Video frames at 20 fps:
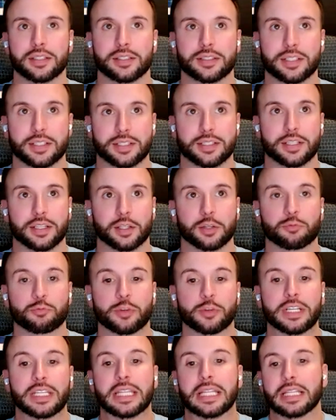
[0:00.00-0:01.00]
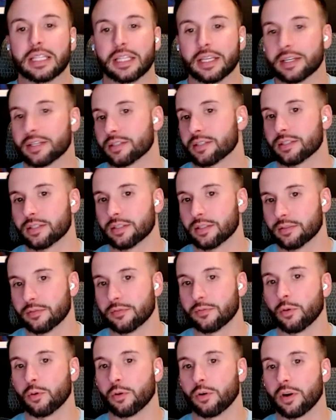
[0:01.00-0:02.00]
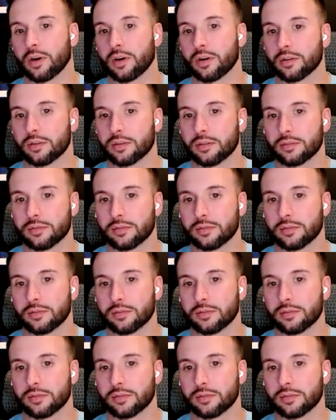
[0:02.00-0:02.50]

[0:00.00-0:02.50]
distill a reading list for